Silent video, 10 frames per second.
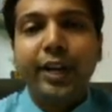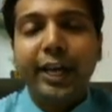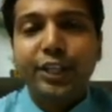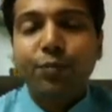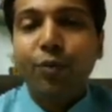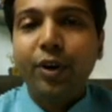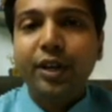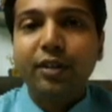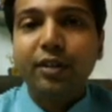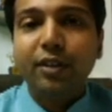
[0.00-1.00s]
Next
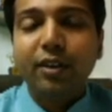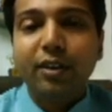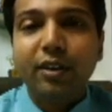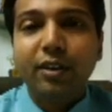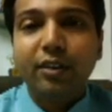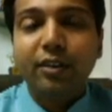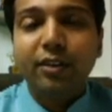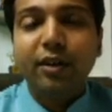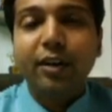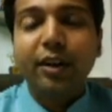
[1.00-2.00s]
point
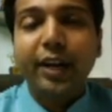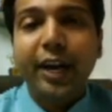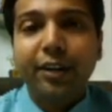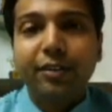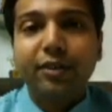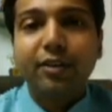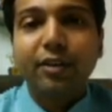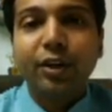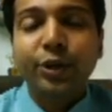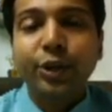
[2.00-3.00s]
8,
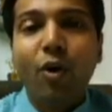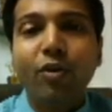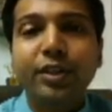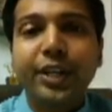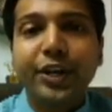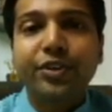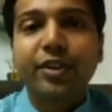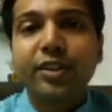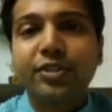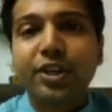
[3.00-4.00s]

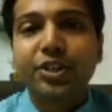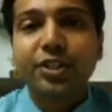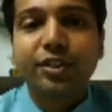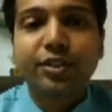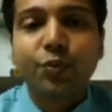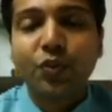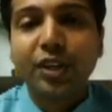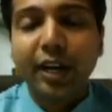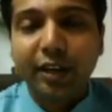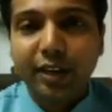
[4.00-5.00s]
non-cash transactions
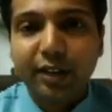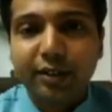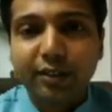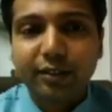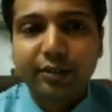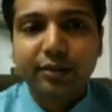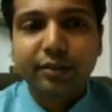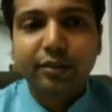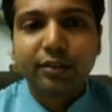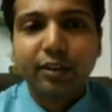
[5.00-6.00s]
with the directors.
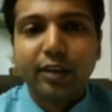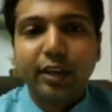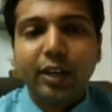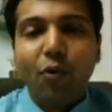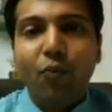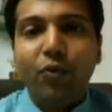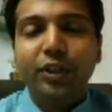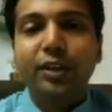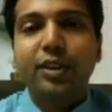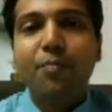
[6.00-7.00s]

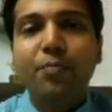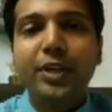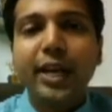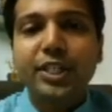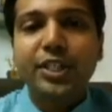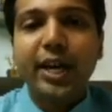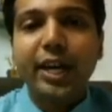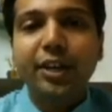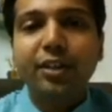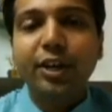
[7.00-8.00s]
Whether the company
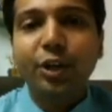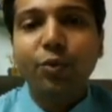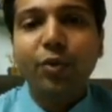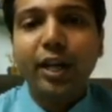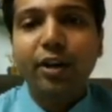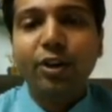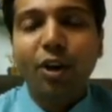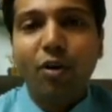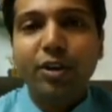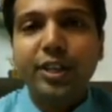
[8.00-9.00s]
has entered into any
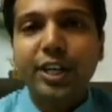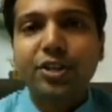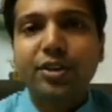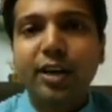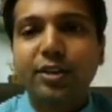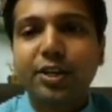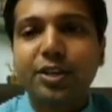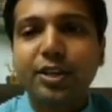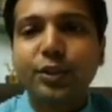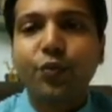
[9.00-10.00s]
non-cash
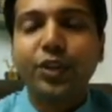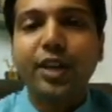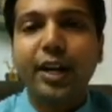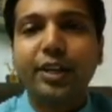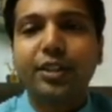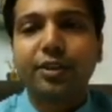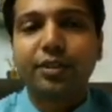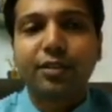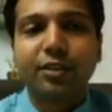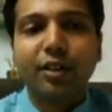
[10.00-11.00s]
transactions with the
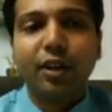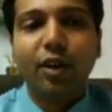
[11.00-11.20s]
directors